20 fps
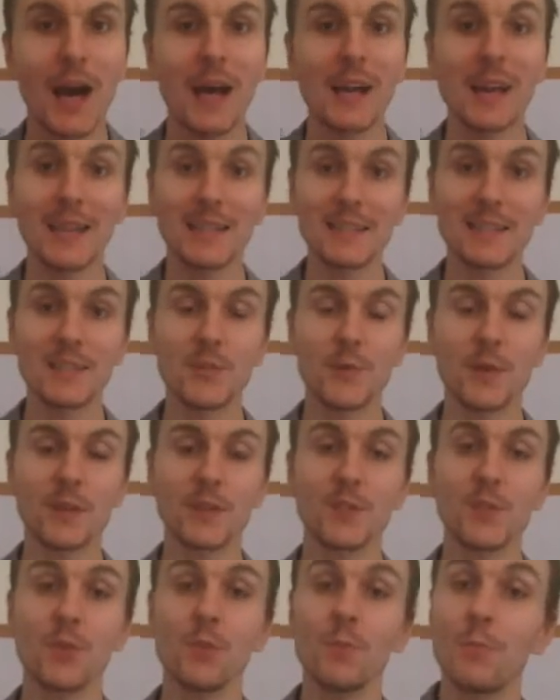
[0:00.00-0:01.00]
la
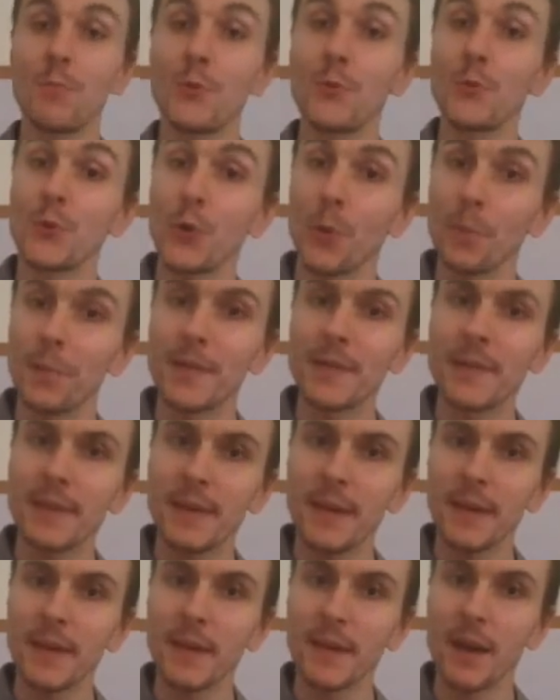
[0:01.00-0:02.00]
situation plus
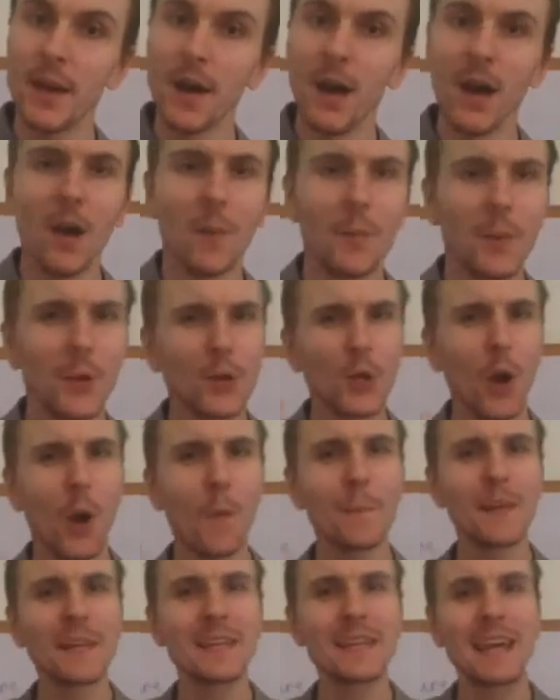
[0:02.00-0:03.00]
compliquée. But
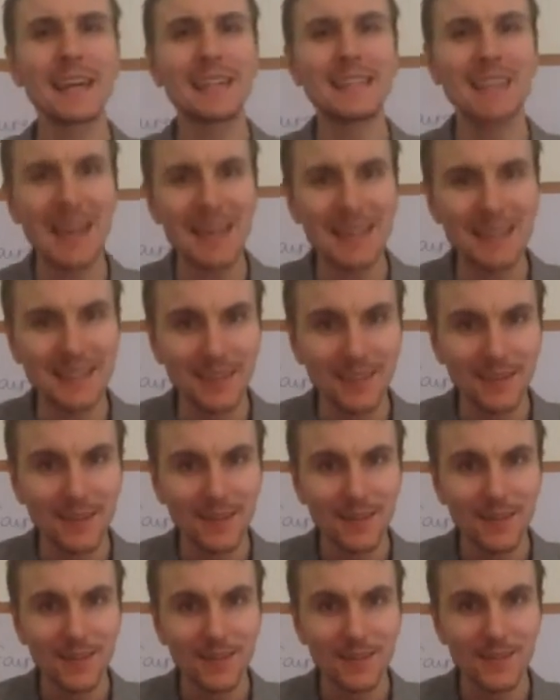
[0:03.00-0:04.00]
complicated,
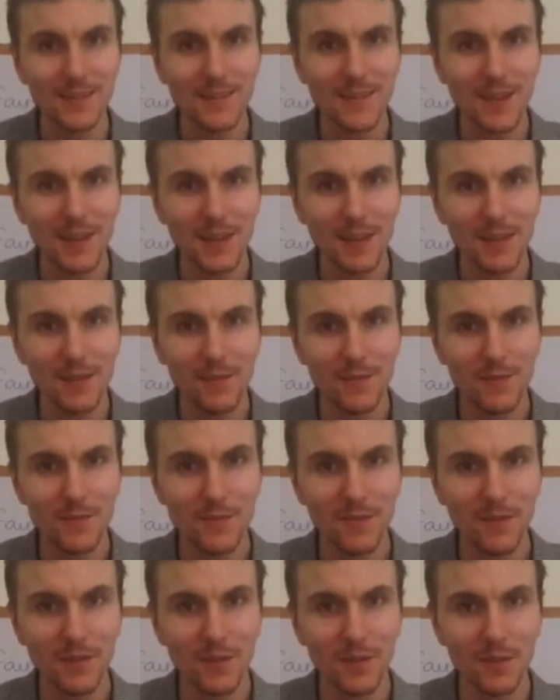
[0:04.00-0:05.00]
does that come from a
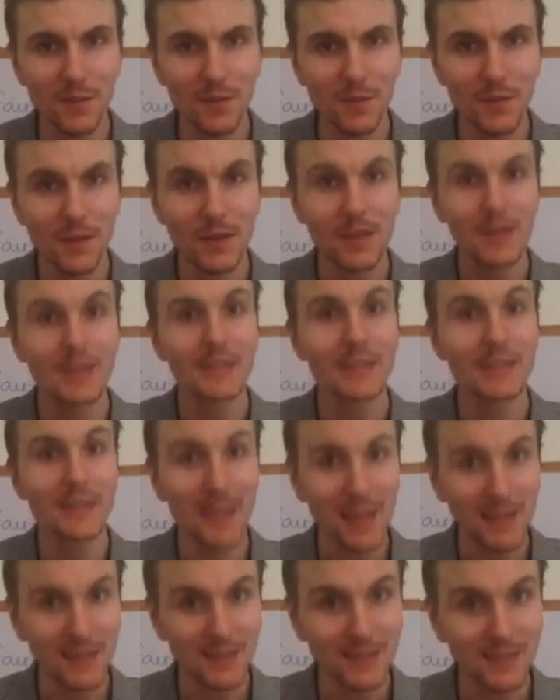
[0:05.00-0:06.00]
verb?
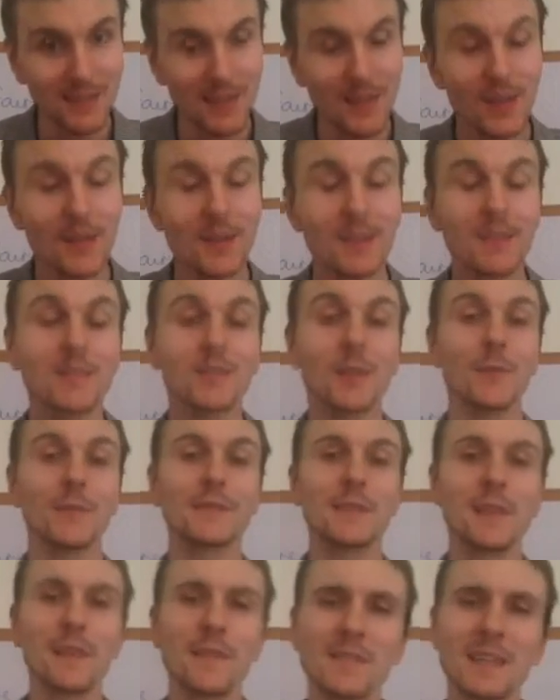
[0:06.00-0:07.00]
Yes. So
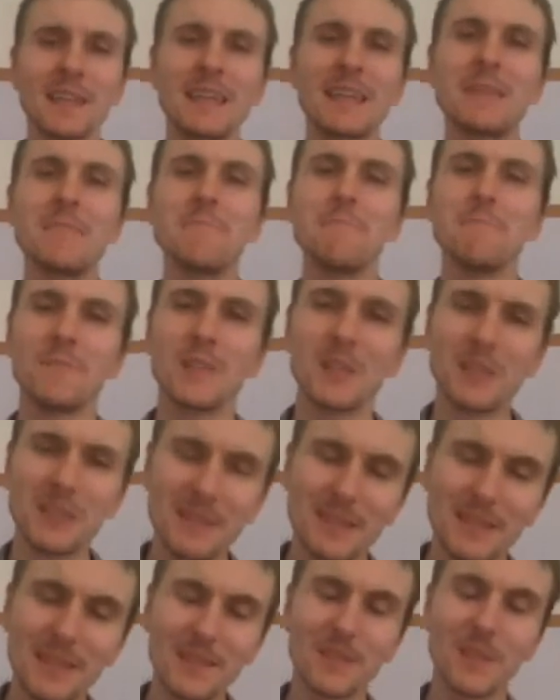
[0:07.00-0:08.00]
instead of saying
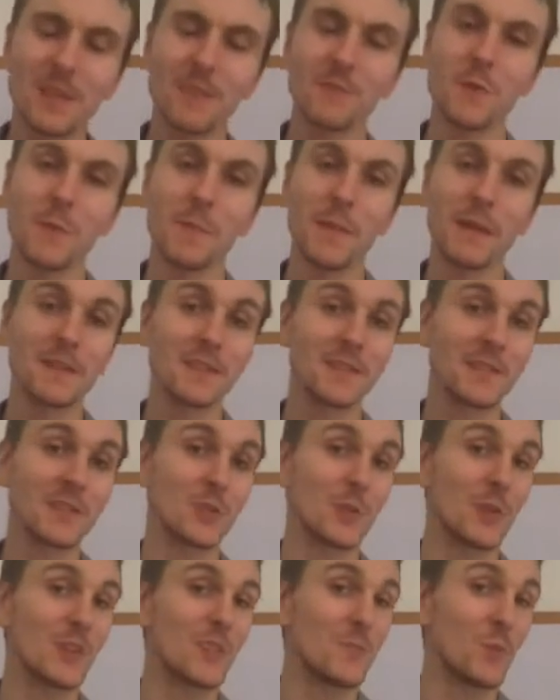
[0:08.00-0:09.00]
the government made the
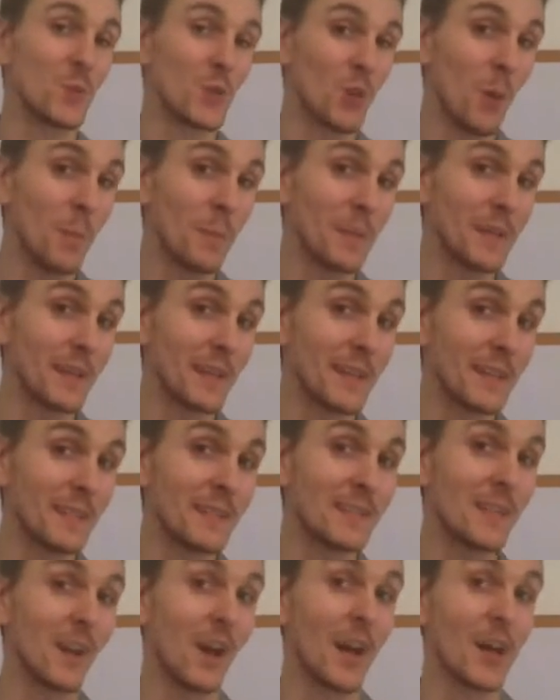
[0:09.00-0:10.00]
situation more
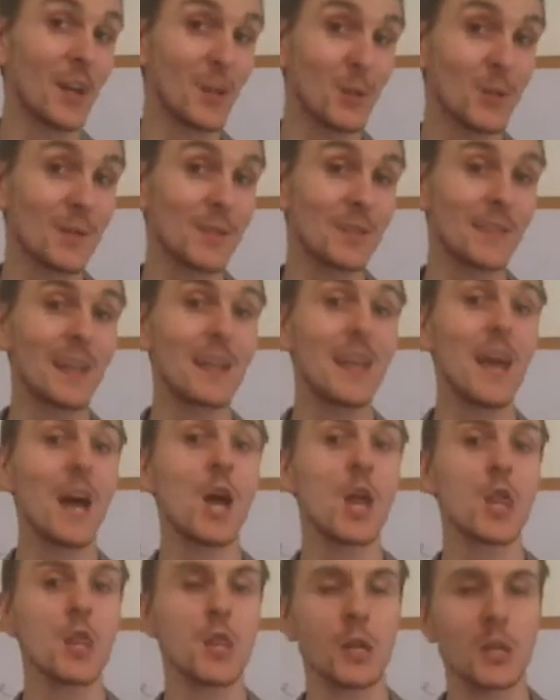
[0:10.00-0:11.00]
complicated, I could say
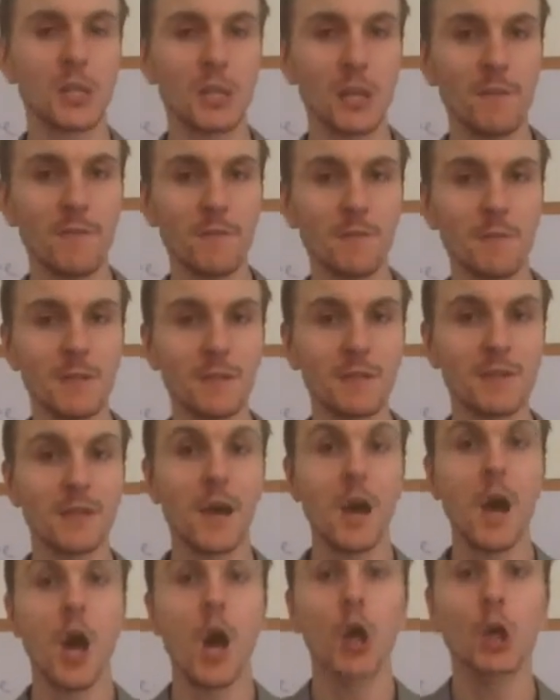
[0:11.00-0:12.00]
the government
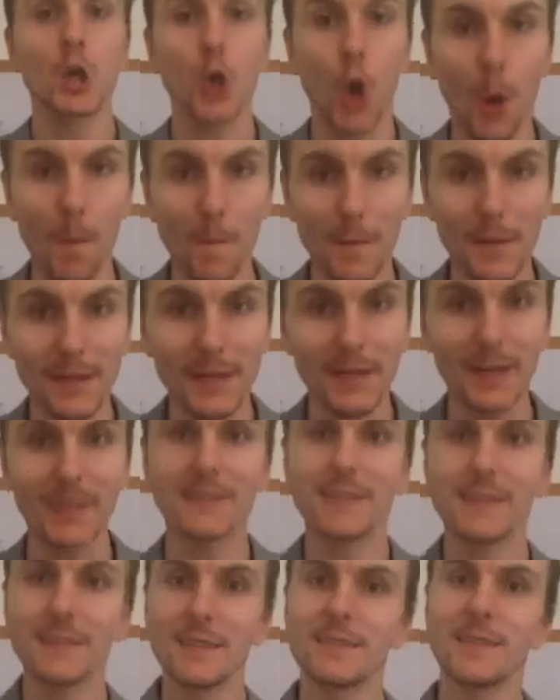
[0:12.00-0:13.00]

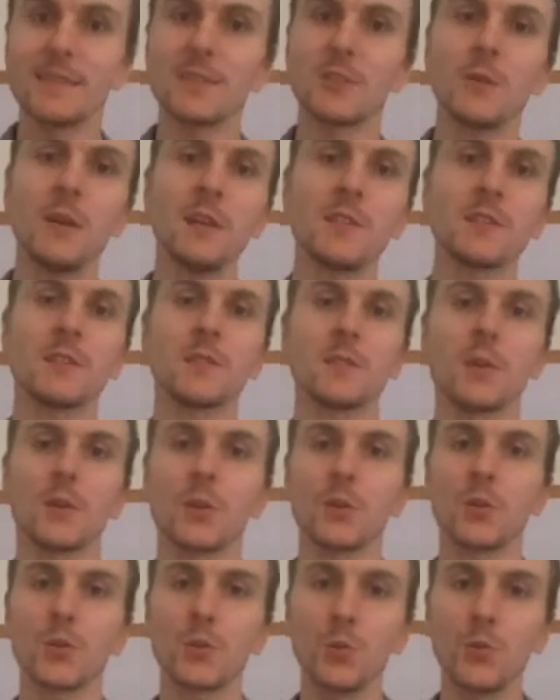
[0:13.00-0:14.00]
complicated the situation.
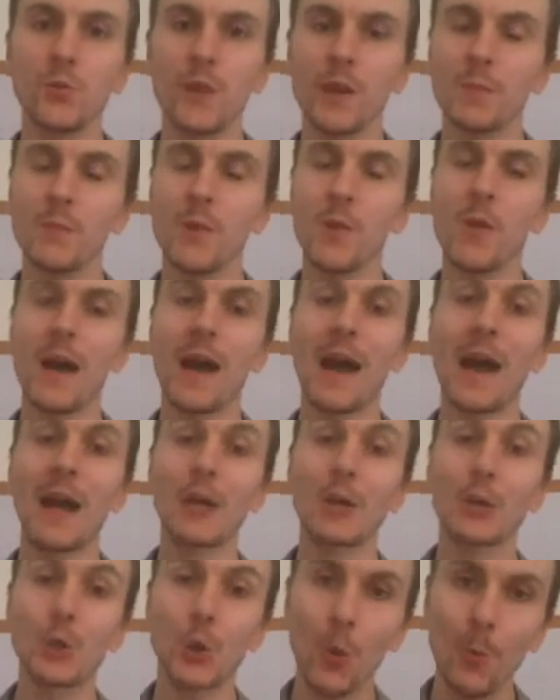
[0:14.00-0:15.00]
Donc, le gouvernement a
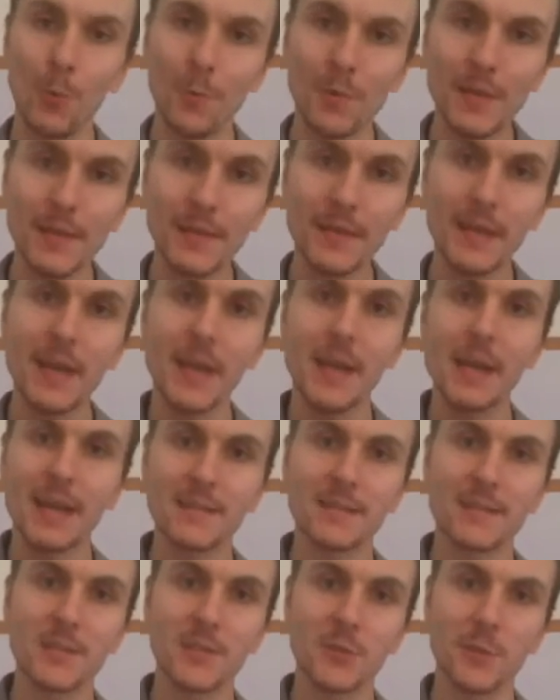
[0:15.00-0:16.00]
compliqué la
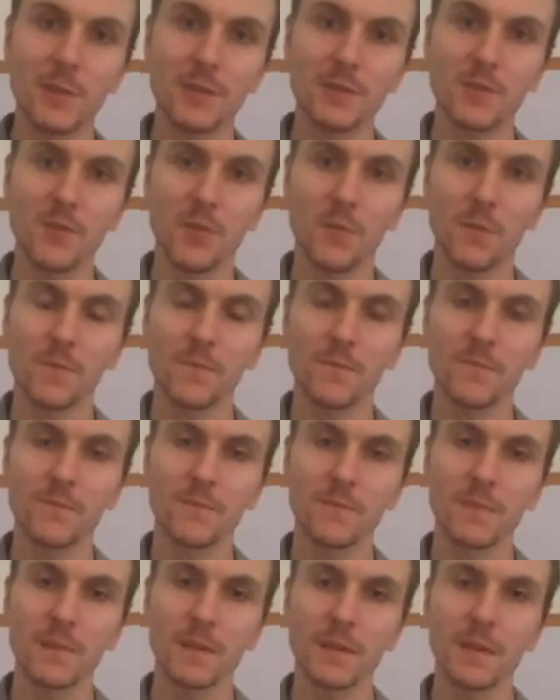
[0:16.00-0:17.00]
situation.
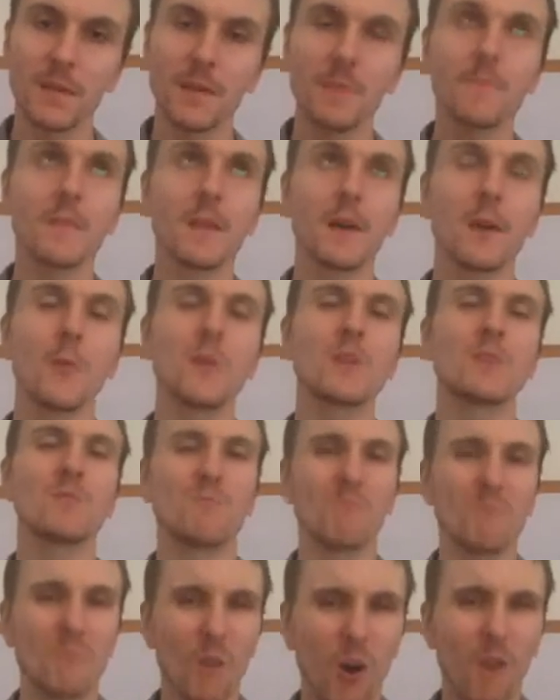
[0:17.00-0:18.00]
Okay? Which
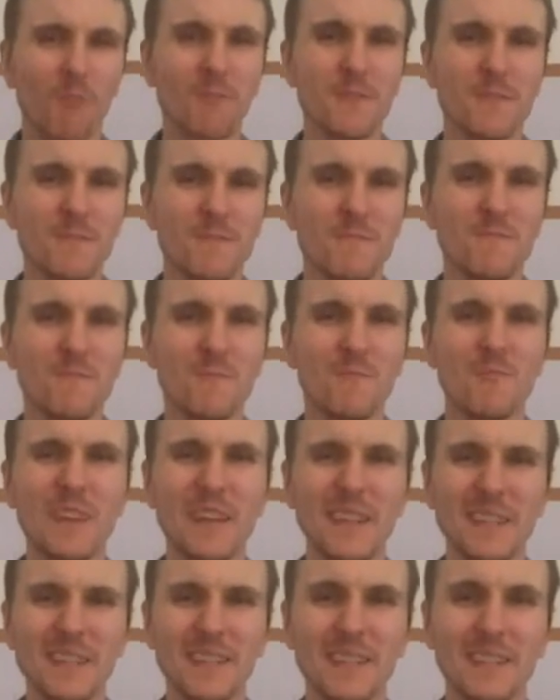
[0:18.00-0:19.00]
often
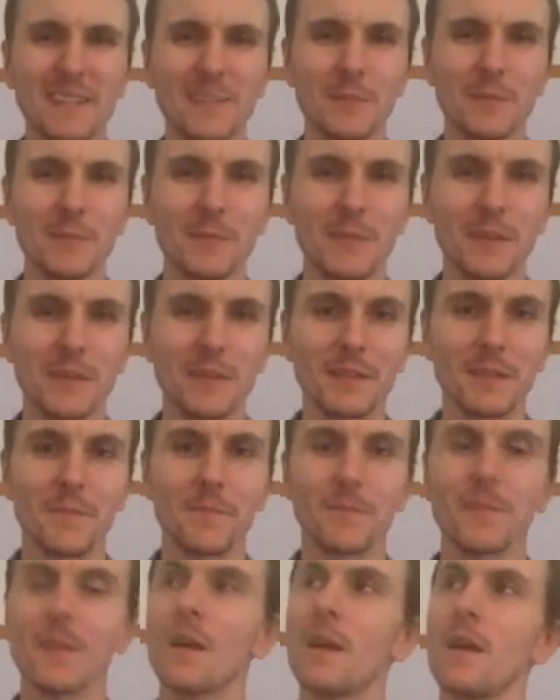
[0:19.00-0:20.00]
rings a little bit better.
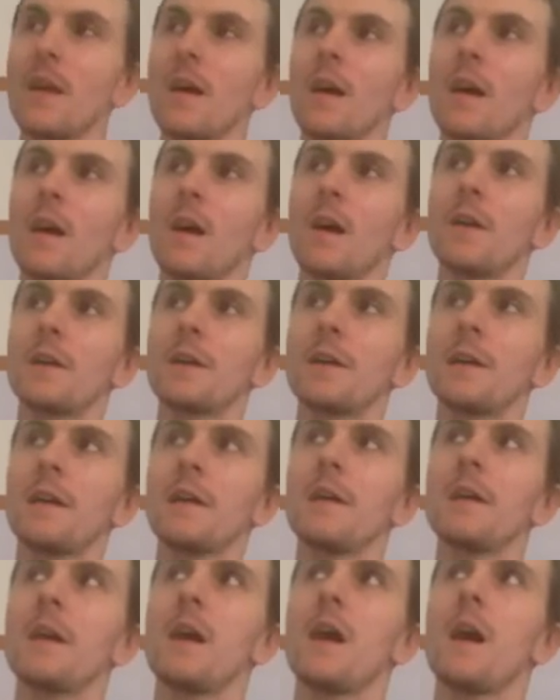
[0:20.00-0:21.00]

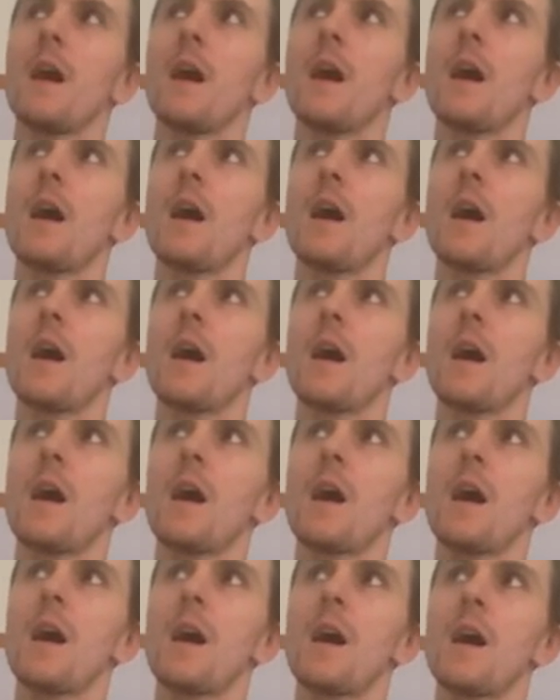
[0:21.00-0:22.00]
Okay?
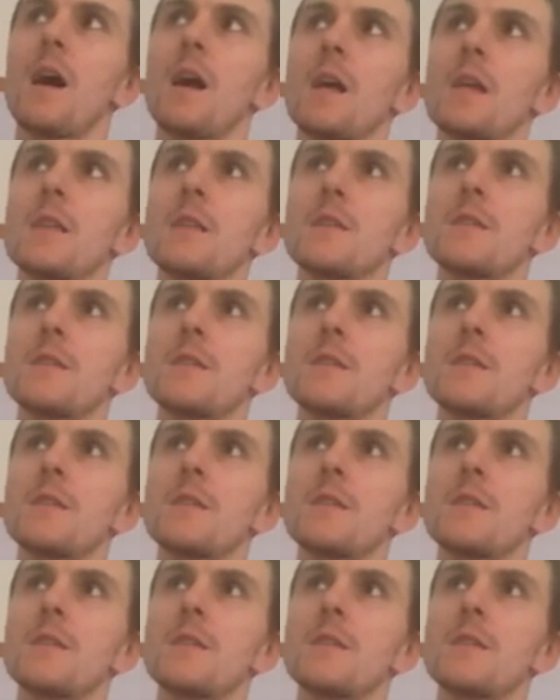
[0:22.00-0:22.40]
The